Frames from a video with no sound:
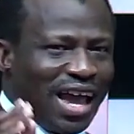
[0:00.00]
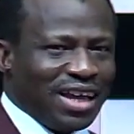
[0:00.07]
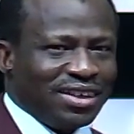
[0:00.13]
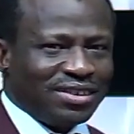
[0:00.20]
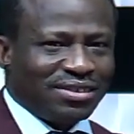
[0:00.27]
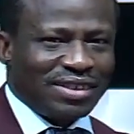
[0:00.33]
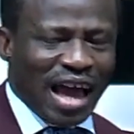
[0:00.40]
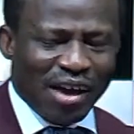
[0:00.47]
his
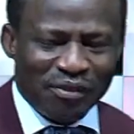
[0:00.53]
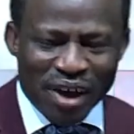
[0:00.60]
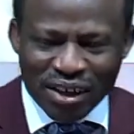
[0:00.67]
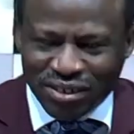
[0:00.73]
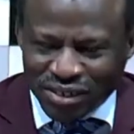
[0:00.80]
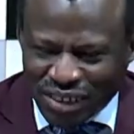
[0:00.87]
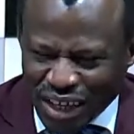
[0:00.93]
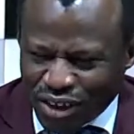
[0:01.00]
servants,
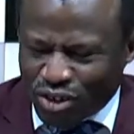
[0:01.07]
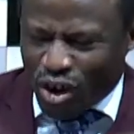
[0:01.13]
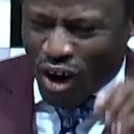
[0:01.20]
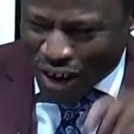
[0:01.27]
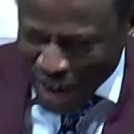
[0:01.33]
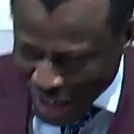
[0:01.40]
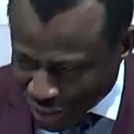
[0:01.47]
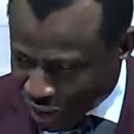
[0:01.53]
they dug
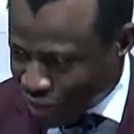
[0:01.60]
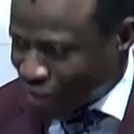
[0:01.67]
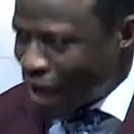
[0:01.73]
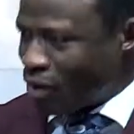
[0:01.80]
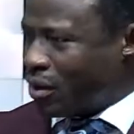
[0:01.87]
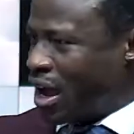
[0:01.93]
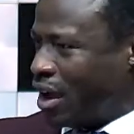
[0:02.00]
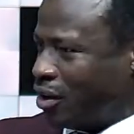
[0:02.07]
another
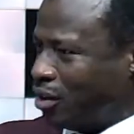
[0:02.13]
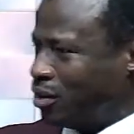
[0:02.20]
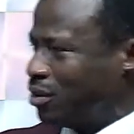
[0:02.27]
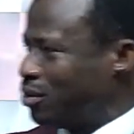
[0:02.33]
well.